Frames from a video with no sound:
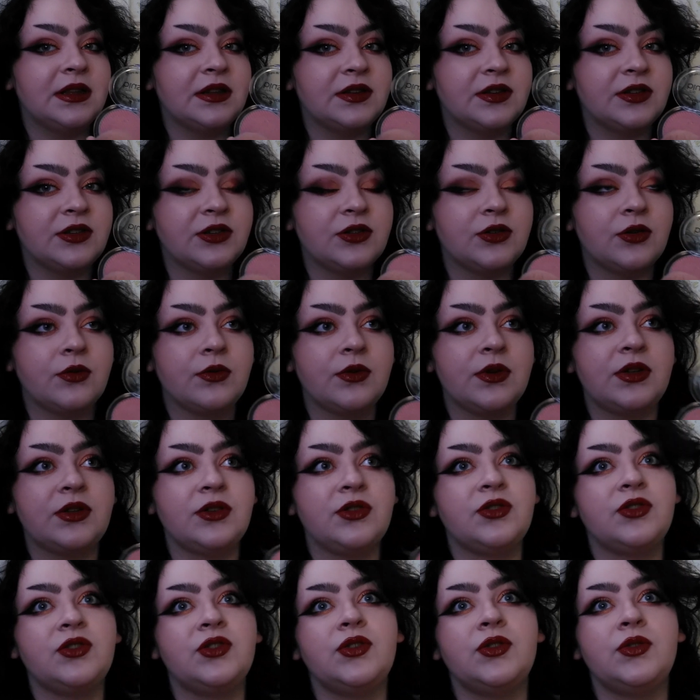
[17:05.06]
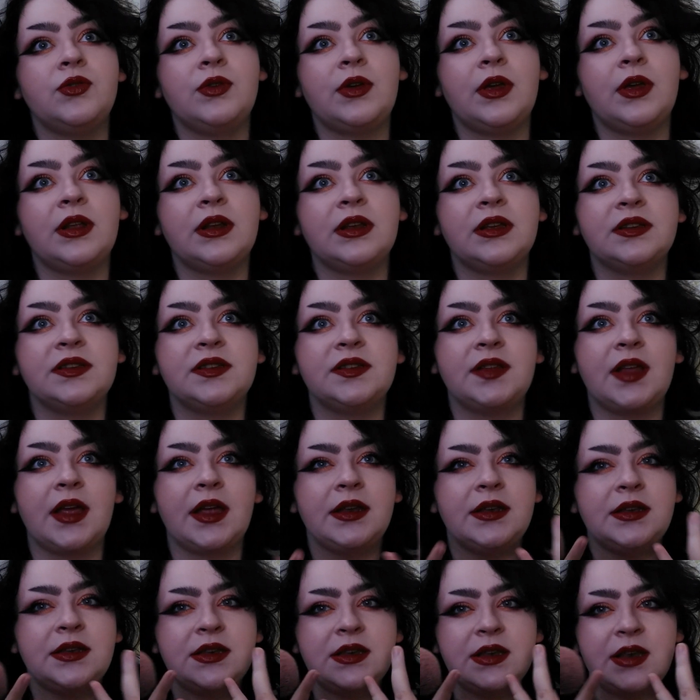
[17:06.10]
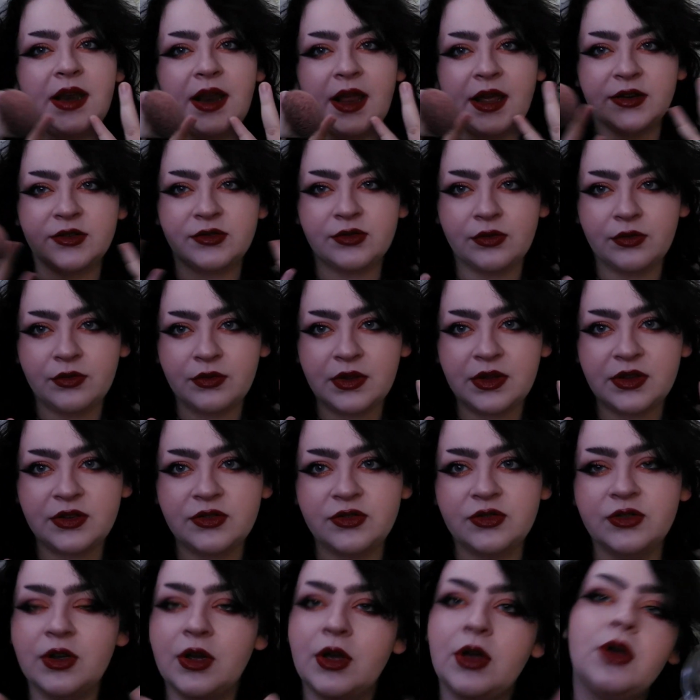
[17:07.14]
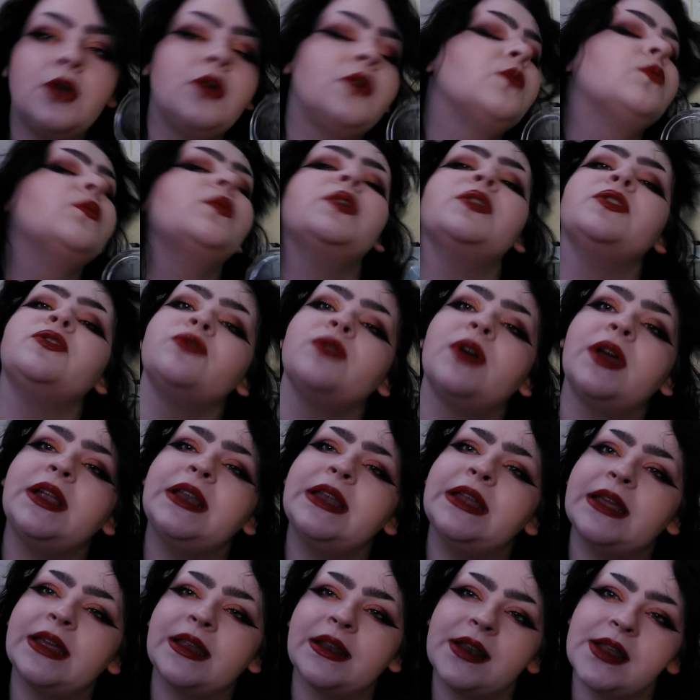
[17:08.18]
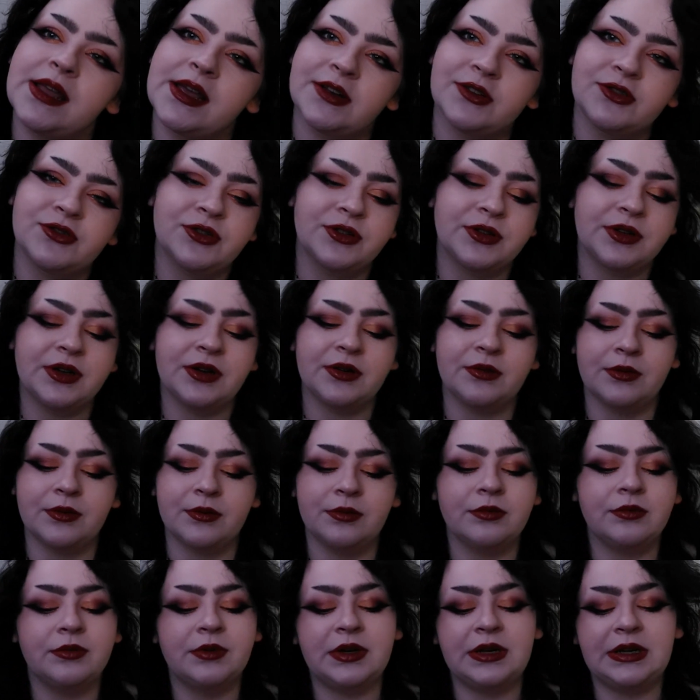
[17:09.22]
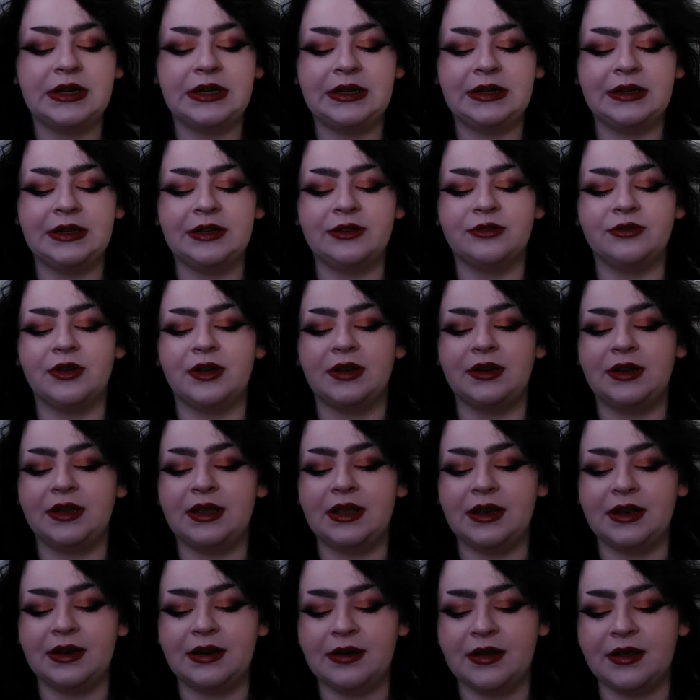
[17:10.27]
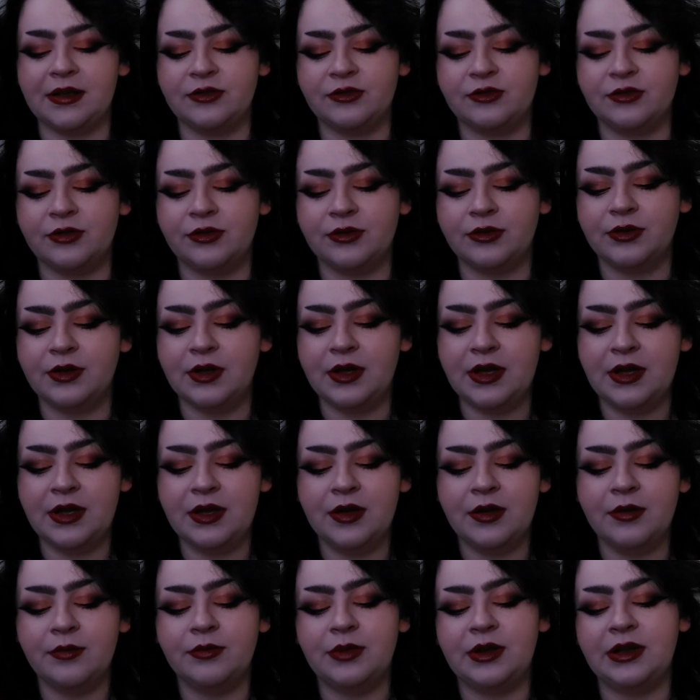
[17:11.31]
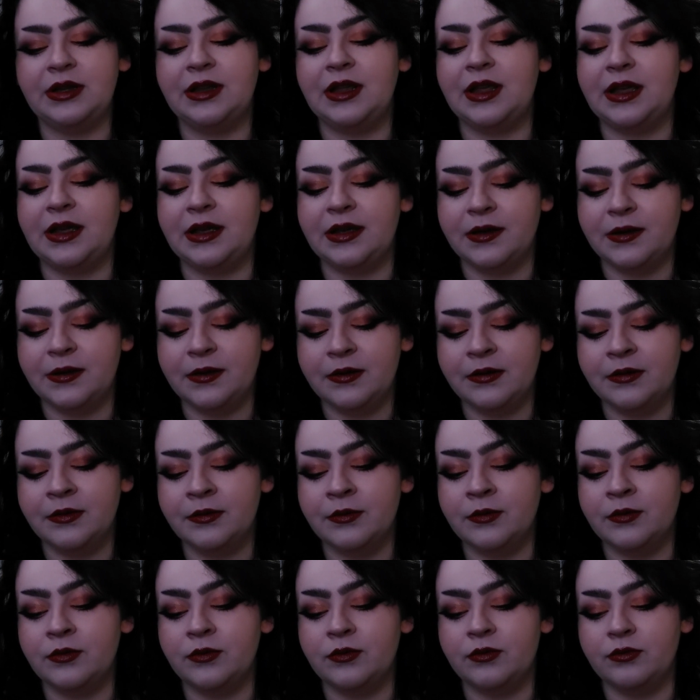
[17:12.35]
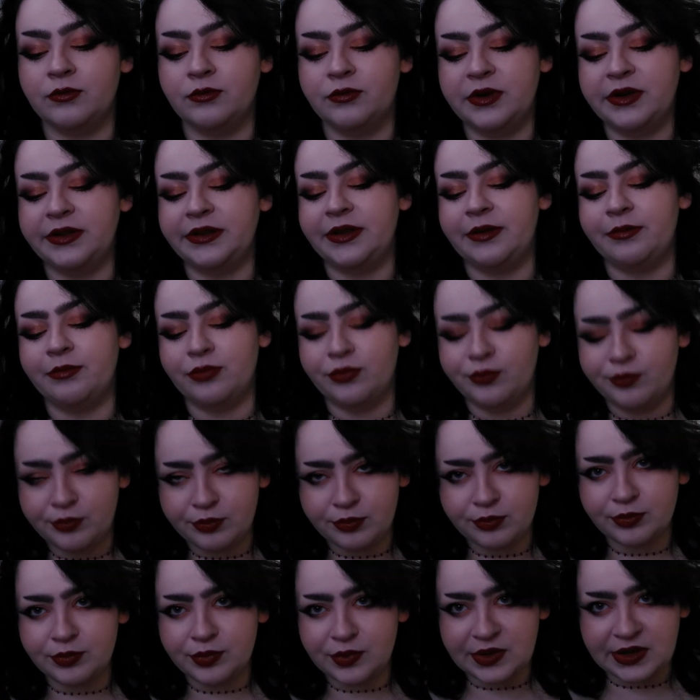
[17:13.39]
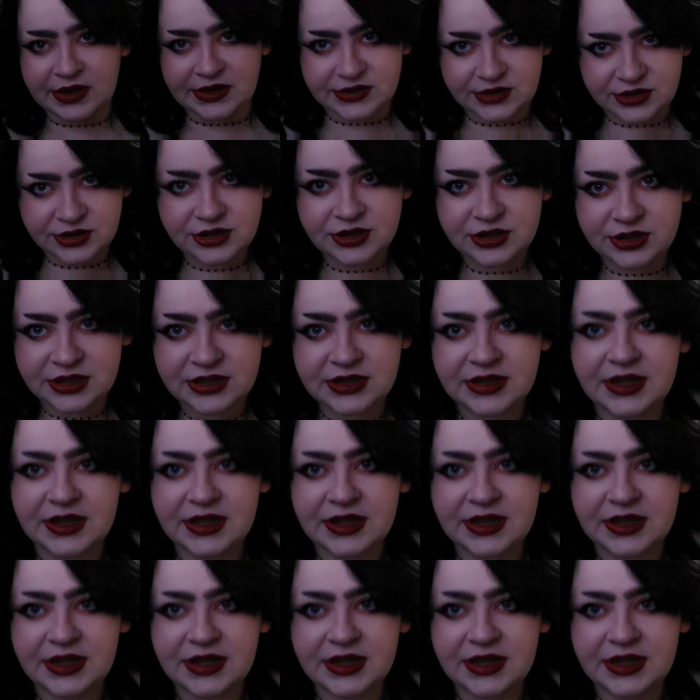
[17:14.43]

this is going to get us that natural flush. We're trying to get natural here, really trying to get natural, but like really blushed